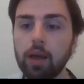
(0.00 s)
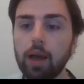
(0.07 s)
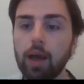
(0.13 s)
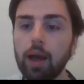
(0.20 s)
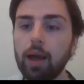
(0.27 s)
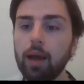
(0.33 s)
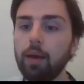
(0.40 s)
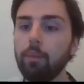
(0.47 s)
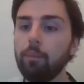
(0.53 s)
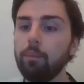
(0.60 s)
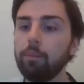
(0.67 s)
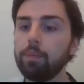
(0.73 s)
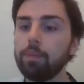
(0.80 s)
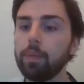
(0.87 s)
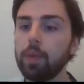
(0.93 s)

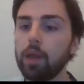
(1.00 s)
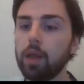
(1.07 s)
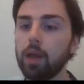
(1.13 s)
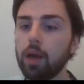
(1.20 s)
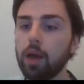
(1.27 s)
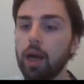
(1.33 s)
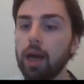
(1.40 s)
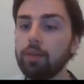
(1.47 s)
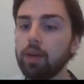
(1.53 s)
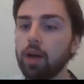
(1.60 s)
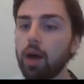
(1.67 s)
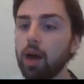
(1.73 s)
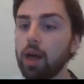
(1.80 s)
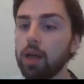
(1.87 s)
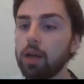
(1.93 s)
have a
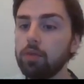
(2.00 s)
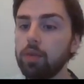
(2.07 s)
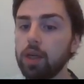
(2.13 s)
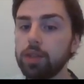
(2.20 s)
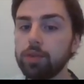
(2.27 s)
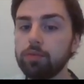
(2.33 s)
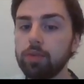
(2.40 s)
higher conversion